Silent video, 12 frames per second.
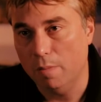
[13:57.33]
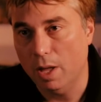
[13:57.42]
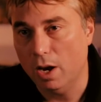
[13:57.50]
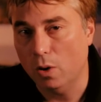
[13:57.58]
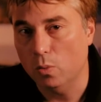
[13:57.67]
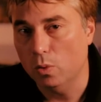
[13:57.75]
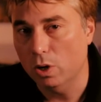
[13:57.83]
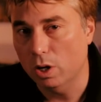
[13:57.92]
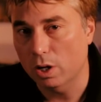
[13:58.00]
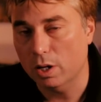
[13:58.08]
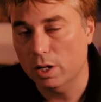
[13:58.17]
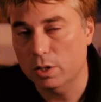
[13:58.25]
may not
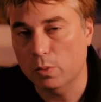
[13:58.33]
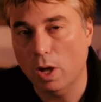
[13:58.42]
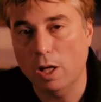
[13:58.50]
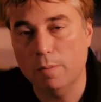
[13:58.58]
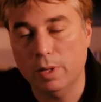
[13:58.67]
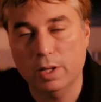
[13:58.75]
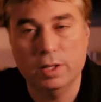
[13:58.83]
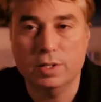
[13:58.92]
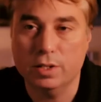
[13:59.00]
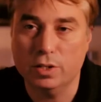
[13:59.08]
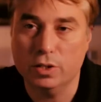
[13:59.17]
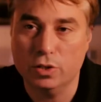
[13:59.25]
work as well,
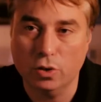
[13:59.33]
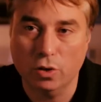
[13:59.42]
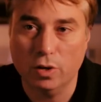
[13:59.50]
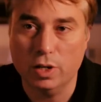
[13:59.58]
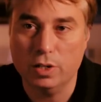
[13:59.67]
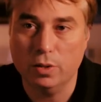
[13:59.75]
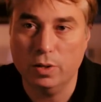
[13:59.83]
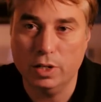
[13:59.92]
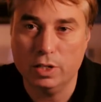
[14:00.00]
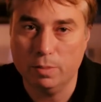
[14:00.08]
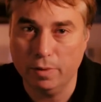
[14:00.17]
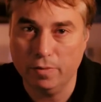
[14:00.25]
because it's a story, so it
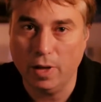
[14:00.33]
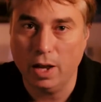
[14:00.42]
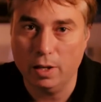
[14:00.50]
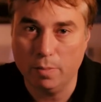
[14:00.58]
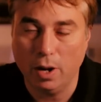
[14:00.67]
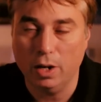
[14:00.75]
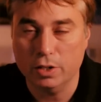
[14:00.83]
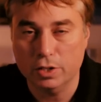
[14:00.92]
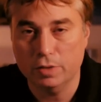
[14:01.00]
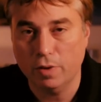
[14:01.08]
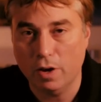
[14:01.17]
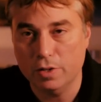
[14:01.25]
needs to be fairly
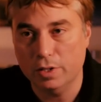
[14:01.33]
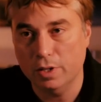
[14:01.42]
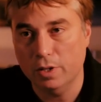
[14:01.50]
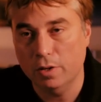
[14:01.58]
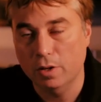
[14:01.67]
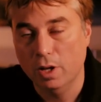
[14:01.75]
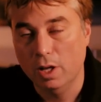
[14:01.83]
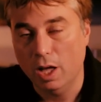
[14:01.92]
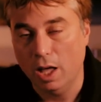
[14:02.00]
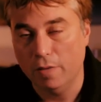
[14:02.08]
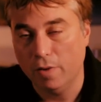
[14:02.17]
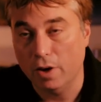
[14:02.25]
polished as far
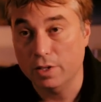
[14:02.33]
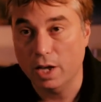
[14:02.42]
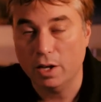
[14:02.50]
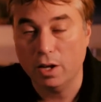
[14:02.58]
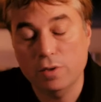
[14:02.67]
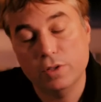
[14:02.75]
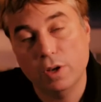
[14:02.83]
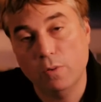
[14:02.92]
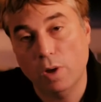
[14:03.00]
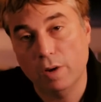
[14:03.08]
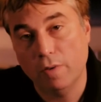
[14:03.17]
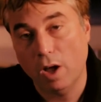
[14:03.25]
as goes. So
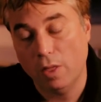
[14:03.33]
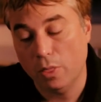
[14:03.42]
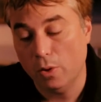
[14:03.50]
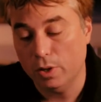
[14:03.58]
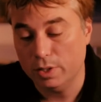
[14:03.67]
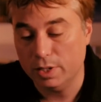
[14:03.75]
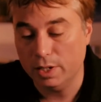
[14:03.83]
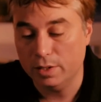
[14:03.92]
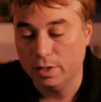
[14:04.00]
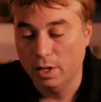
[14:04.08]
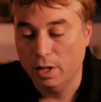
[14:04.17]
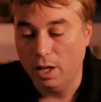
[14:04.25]
one of our thoughts
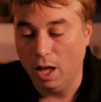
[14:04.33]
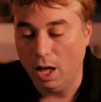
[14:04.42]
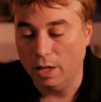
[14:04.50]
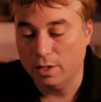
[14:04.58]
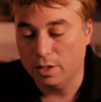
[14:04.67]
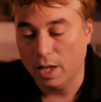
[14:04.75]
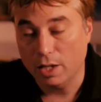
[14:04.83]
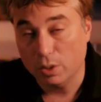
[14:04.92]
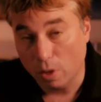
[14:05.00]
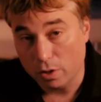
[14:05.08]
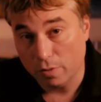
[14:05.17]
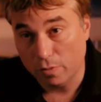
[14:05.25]
is to take
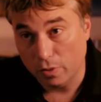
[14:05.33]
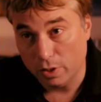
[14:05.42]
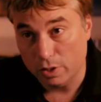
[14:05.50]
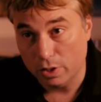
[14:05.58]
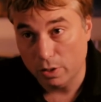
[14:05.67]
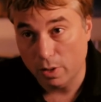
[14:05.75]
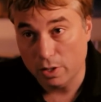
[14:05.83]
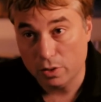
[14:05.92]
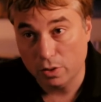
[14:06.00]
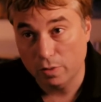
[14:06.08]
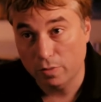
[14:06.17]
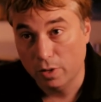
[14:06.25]
Squadron 42 and
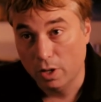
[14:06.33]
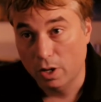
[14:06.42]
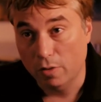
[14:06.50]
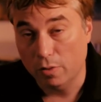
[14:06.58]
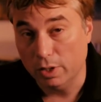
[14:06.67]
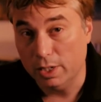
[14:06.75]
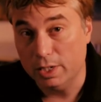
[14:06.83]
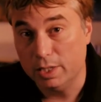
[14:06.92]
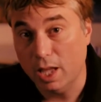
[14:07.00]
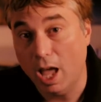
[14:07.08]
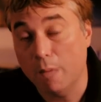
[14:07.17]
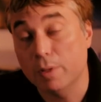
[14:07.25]
sort of
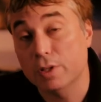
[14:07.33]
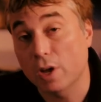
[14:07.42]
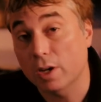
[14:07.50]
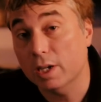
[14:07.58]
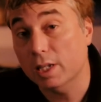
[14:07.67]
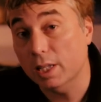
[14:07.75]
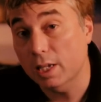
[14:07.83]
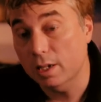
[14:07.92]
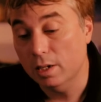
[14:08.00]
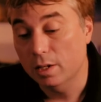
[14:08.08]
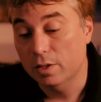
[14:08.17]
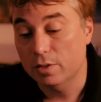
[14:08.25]
released it
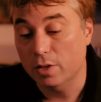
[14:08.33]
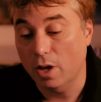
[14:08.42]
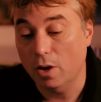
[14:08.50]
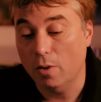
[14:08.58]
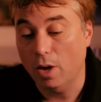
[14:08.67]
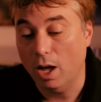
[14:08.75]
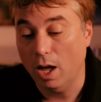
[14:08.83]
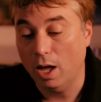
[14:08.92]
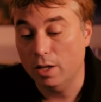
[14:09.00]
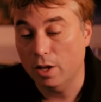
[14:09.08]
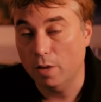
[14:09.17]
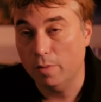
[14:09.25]
episodically,
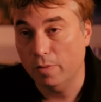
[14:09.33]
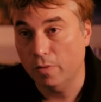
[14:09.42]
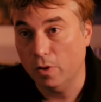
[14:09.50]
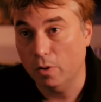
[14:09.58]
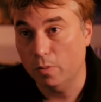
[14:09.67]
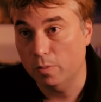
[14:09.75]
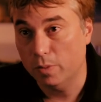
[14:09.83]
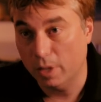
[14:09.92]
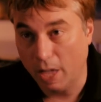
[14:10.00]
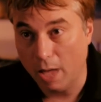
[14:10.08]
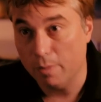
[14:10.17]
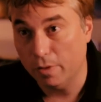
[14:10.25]
so before the
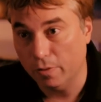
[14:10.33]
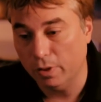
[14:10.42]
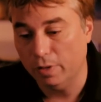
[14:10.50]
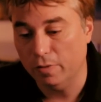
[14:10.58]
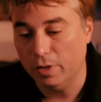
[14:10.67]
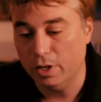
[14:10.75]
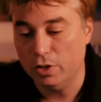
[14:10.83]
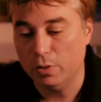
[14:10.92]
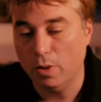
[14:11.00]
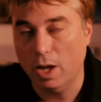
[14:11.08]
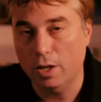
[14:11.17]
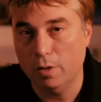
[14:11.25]
game is fully
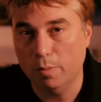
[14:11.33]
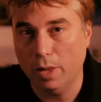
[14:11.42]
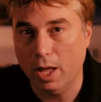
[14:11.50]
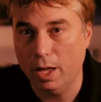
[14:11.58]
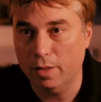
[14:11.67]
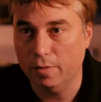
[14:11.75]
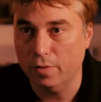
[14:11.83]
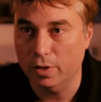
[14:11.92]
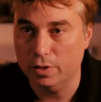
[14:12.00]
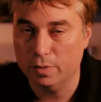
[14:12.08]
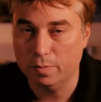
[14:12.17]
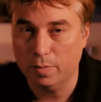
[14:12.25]
finished, where you play the
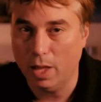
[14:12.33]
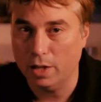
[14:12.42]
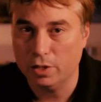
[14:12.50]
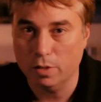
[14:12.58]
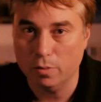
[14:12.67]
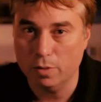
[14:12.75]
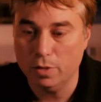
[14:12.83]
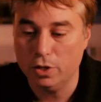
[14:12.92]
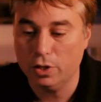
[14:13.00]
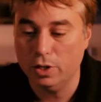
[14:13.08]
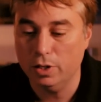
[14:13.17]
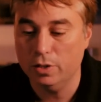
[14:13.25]
first X number of
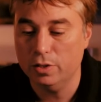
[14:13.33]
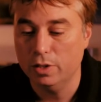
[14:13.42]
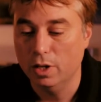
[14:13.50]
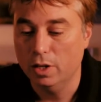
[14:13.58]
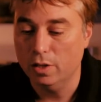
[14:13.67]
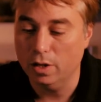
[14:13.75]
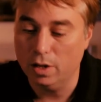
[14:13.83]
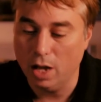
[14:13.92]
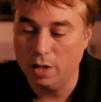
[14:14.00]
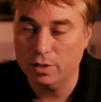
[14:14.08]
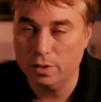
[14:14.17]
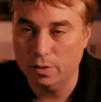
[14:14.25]
missions that are
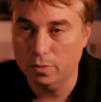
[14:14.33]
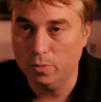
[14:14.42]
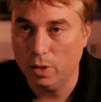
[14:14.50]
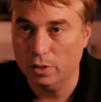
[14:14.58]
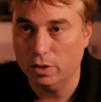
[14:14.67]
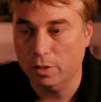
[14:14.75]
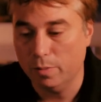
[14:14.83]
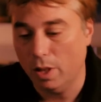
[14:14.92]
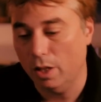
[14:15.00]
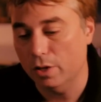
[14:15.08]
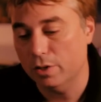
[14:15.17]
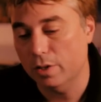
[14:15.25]
nice and well done and
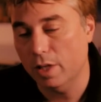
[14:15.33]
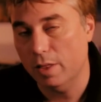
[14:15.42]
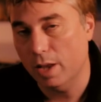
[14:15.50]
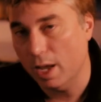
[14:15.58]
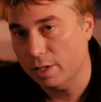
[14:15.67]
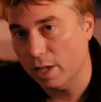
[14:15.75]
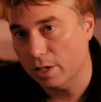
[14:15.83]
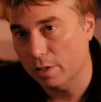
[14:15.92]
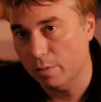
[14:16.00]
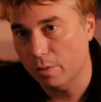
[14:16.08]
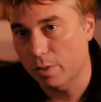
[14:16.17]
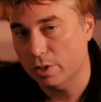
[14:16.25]
polished, and then the next X
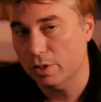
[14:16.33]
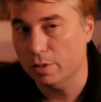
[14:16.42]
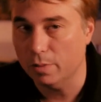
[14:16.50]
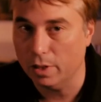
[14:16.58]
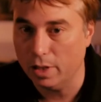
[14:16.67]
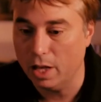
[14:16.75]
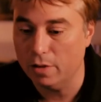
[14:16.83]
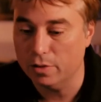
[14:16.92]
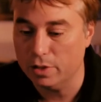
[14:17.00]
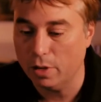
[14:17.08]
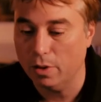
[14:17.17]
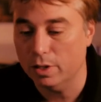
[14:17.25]
number of missions a month later,
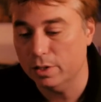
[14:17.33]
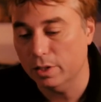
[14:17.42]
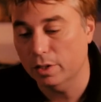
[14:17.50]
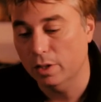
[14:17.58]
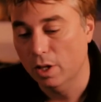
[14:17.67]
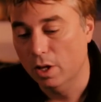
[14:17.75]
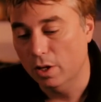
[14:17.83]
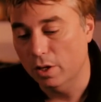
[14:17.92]
and so on, until